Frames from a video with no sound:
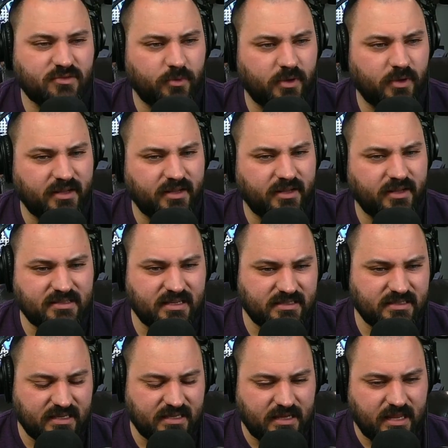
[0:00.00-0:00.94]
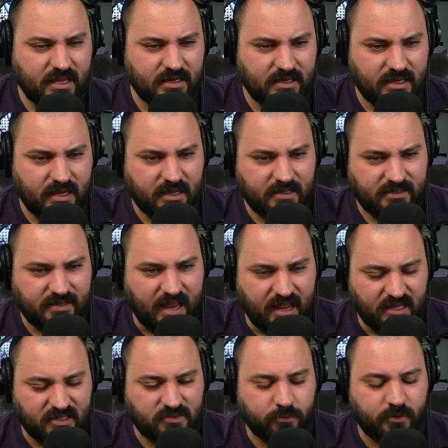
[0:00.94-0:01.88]
it does is it, it, it
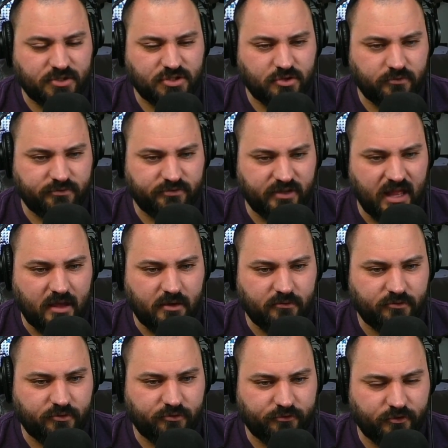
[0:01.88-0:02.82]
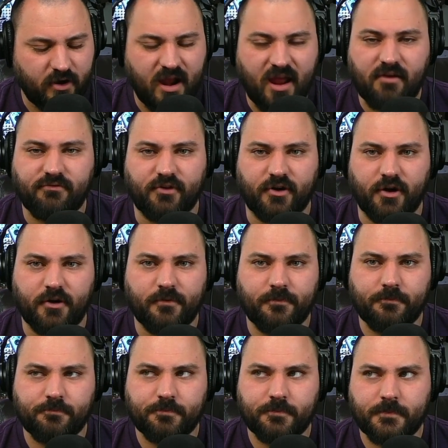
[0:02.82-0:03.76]
takes what you've loved forever
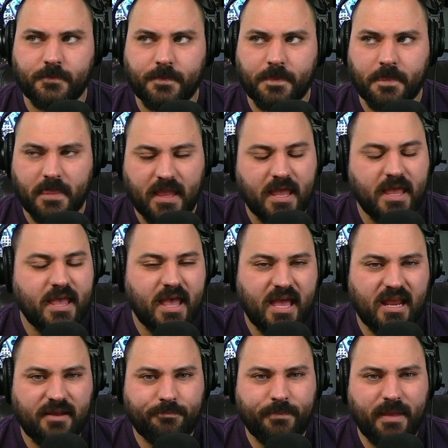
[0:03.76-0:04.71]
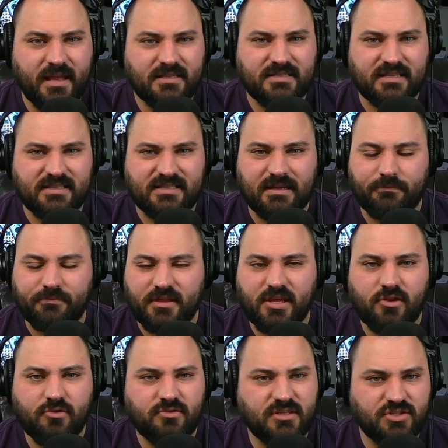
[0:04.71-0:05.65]
and it makes it
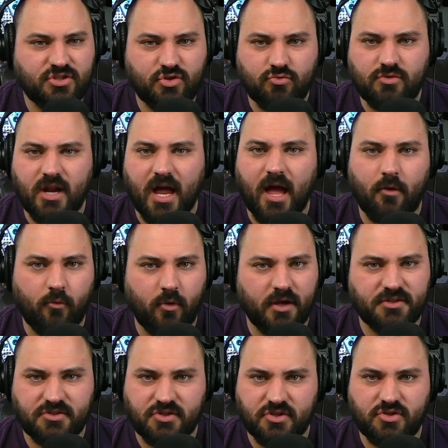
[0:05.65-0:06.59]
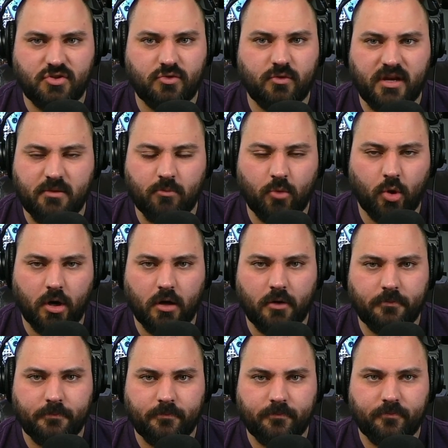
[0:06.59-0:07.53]
something you just do not want to do anymore.
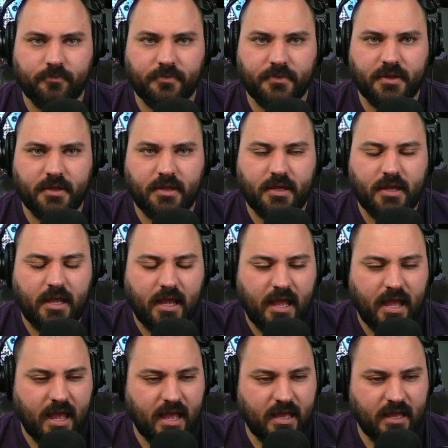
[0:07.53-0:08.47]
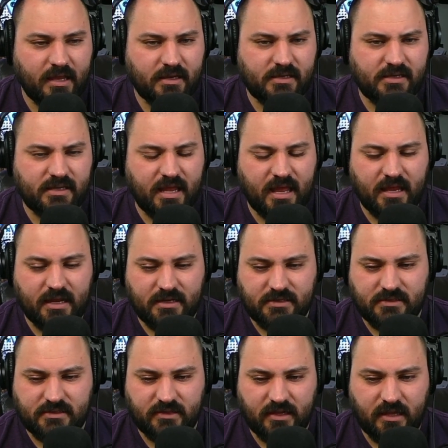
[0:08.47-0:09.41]
And
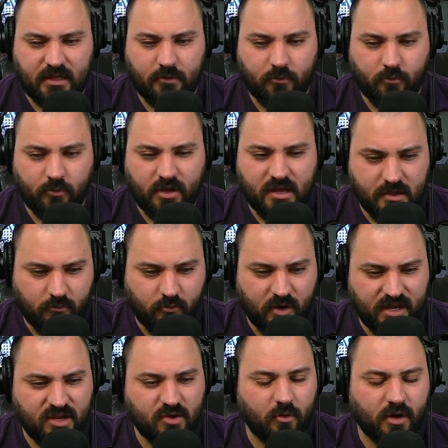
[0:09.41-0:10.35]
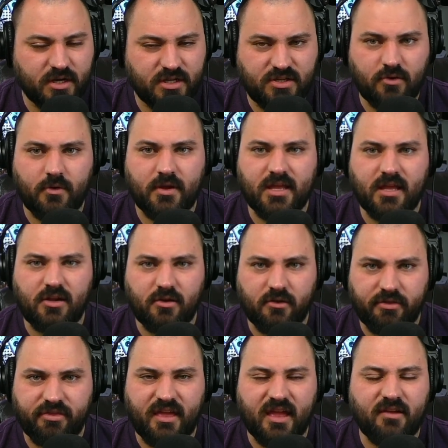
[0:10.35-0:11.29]
and when you are doing it, you're
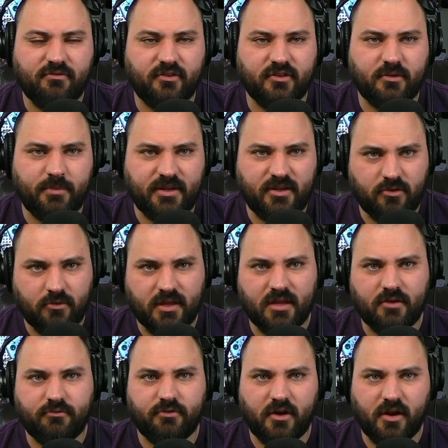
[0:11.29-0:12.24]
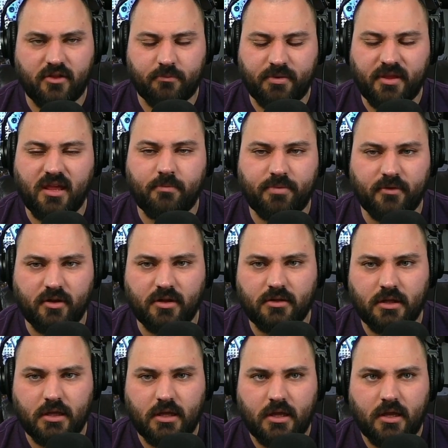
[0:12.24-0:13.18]
thankful to be doing it for other
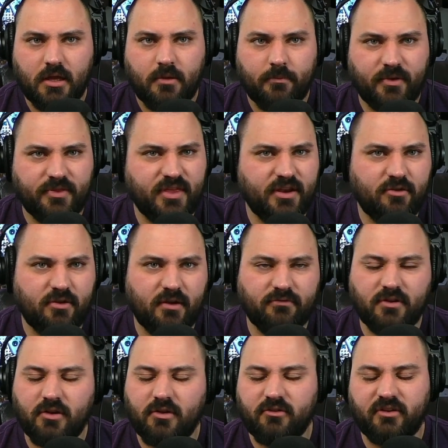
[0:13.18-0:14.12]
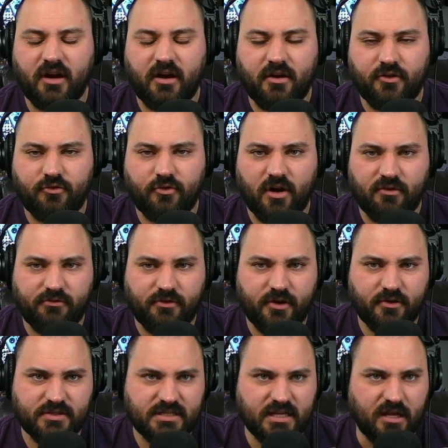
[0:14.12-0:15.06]
people, but then you have no desire to draw for
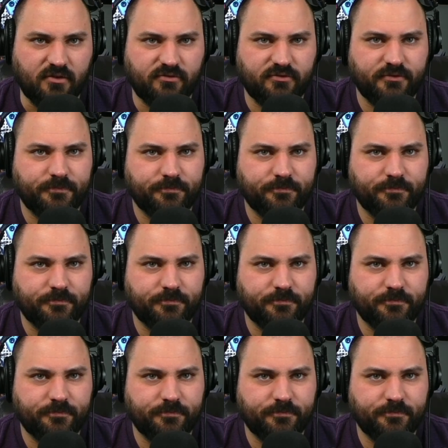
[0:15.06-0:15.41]
yourself.